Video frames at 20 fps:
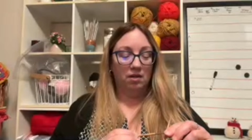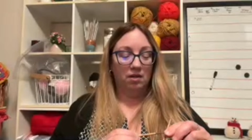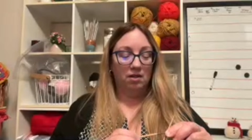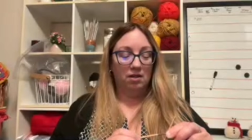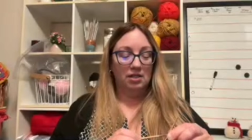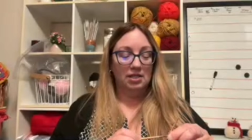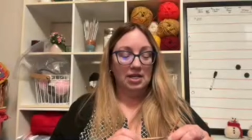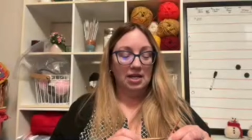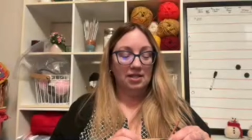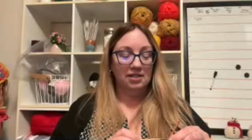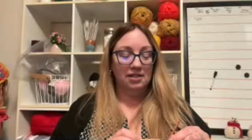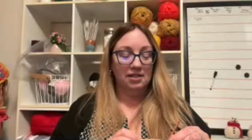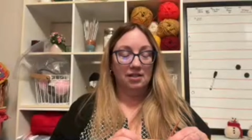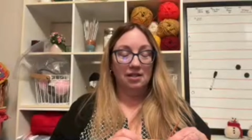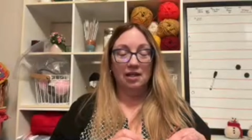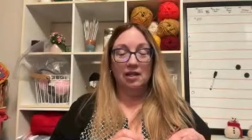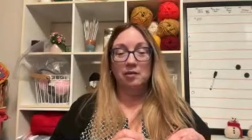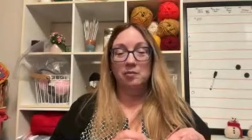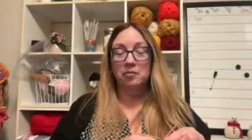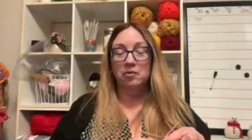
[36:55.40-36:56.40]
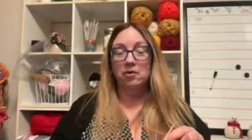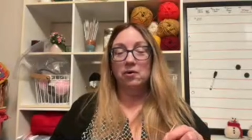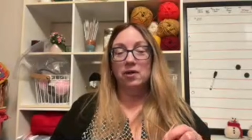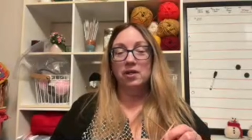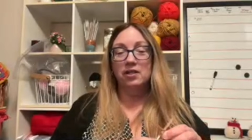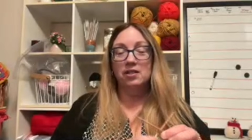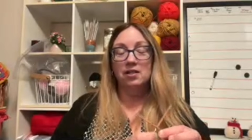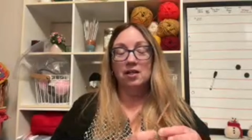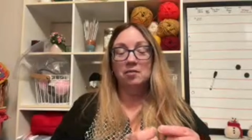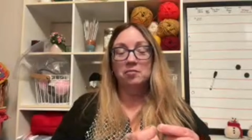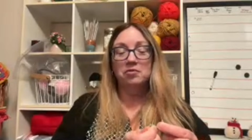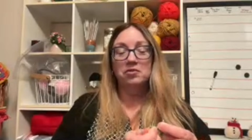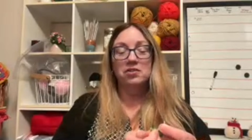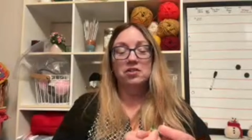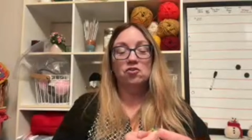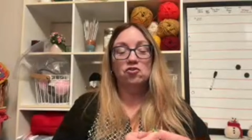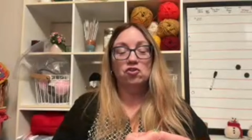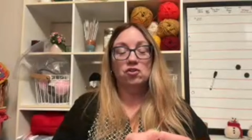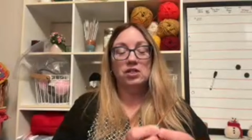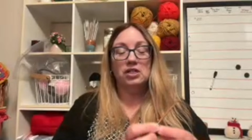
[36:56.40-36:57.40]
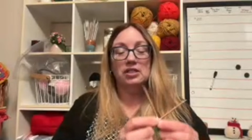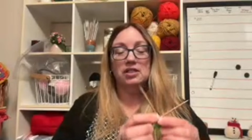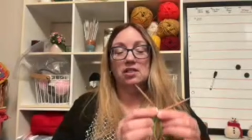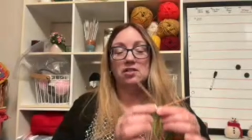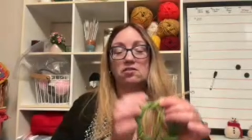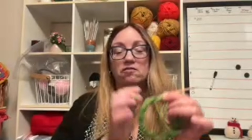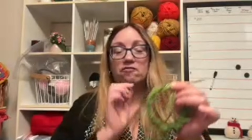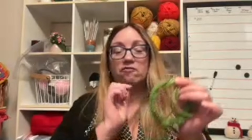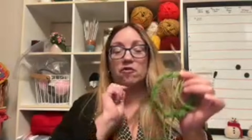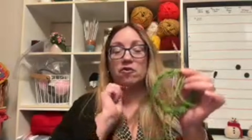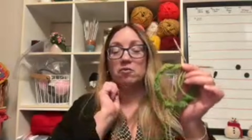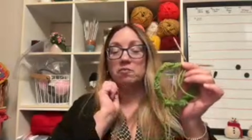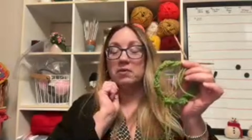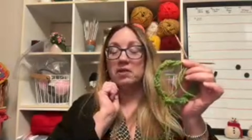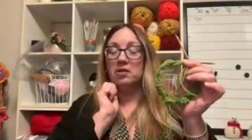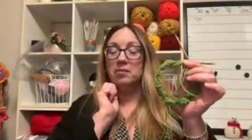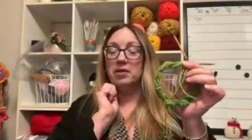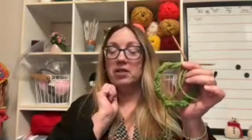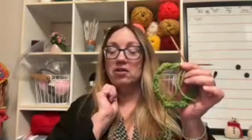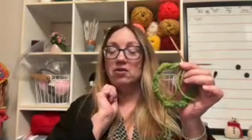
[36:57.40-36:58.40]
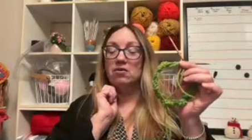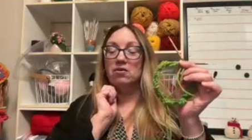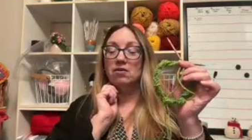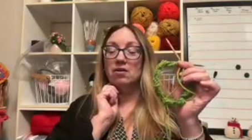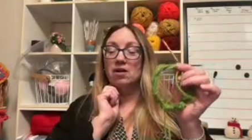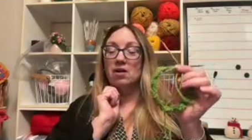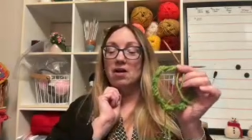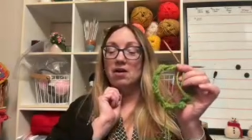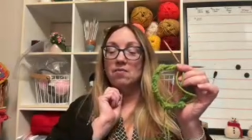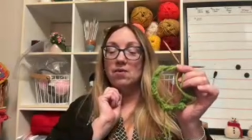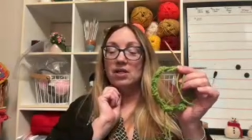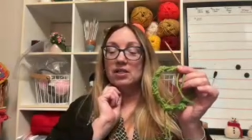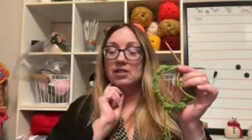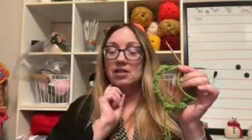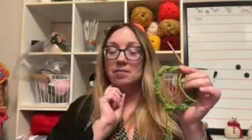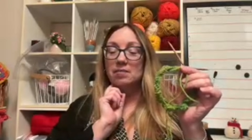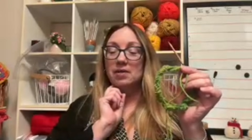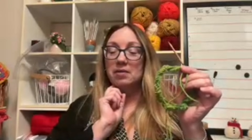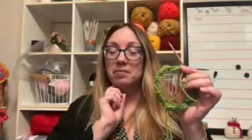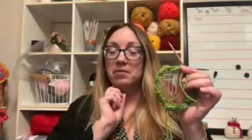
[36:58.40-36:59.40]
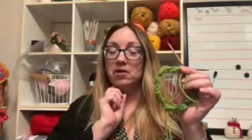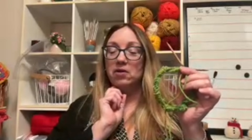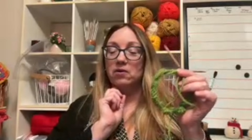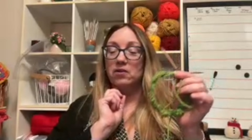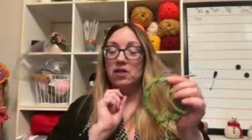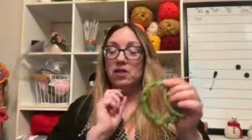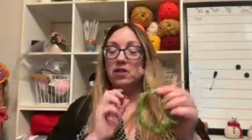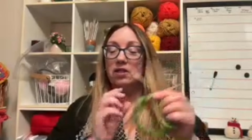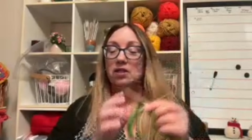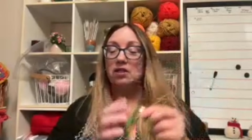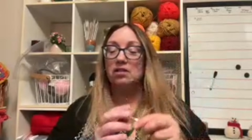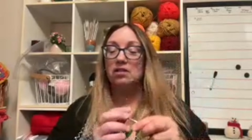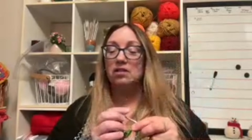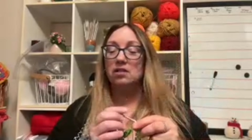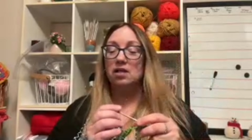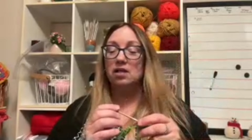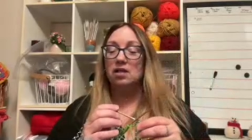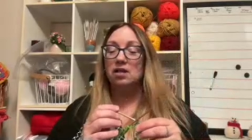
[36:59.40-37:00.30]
99.9% sure this is a 4 millimeter. I want something bigger than this.